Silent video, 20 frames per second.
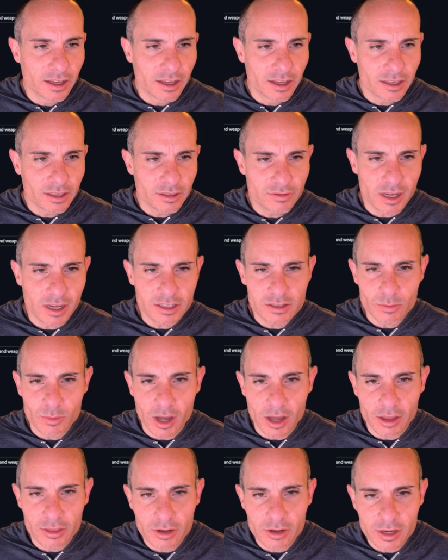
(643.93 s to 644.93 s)
You've got some
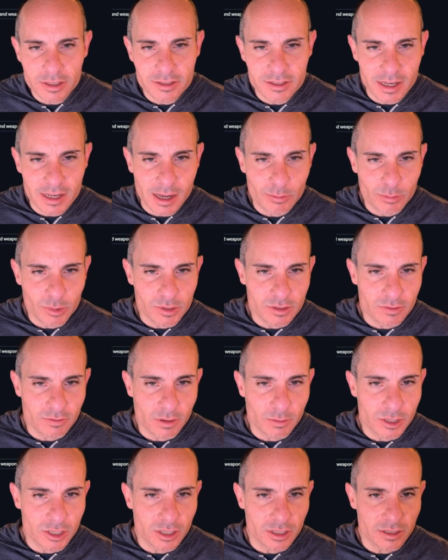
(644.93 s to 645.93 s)
other examples of
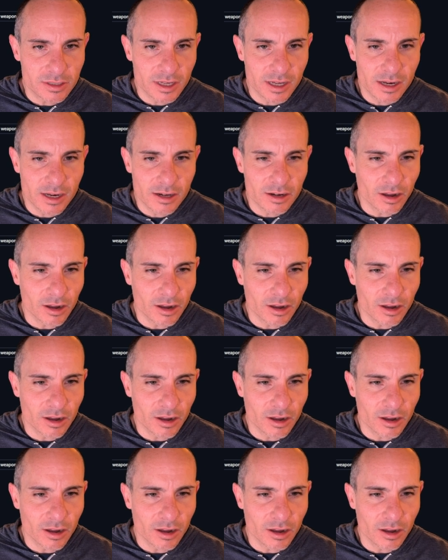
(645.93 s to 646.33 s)
images here.